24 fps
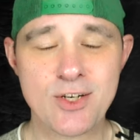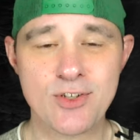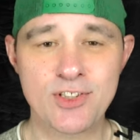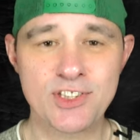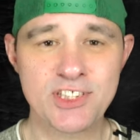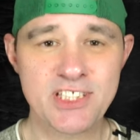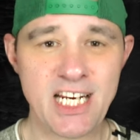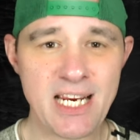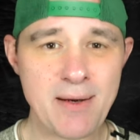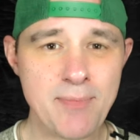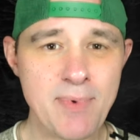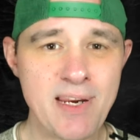on
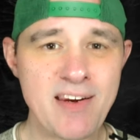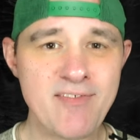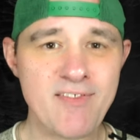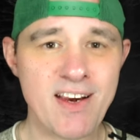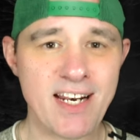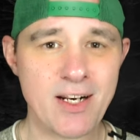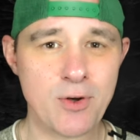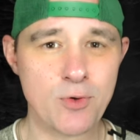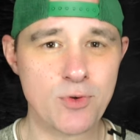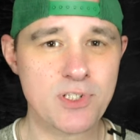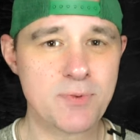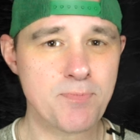Jamie
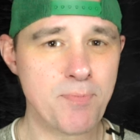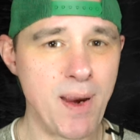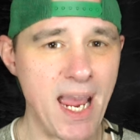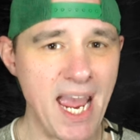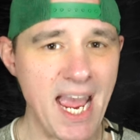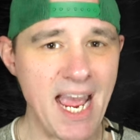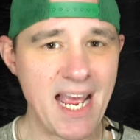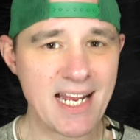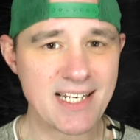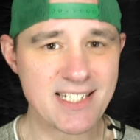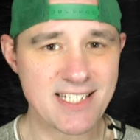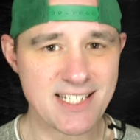Reynolds'
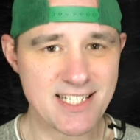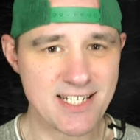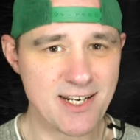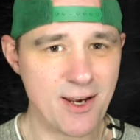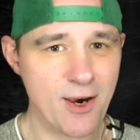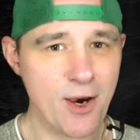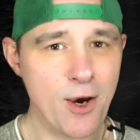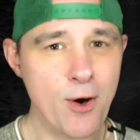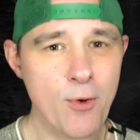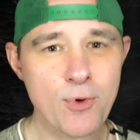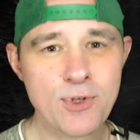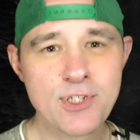past
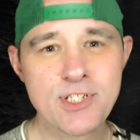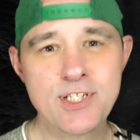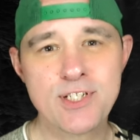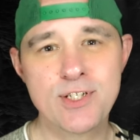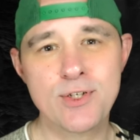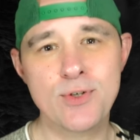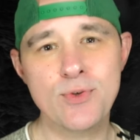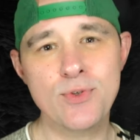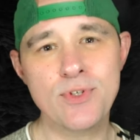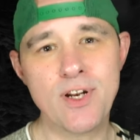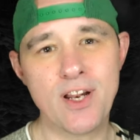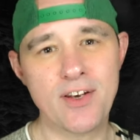was
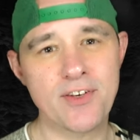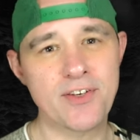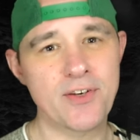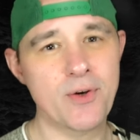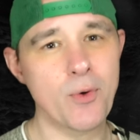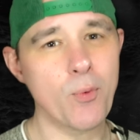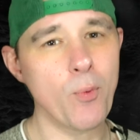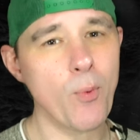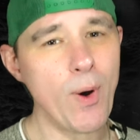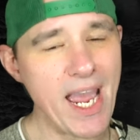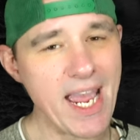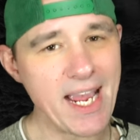soon
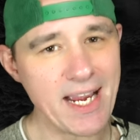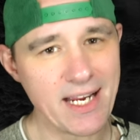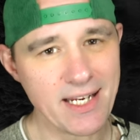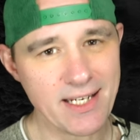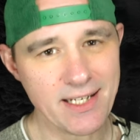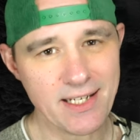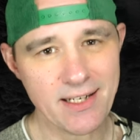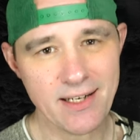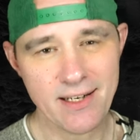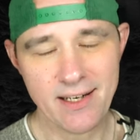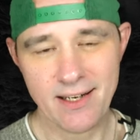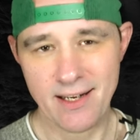underway,